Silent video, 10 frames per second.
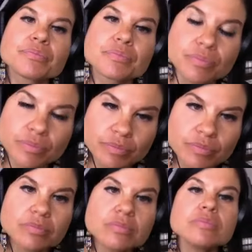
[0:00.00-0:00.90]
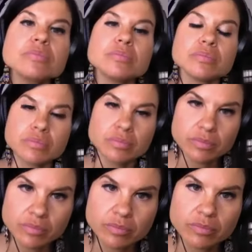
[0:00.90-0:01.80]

That goes back to your, oh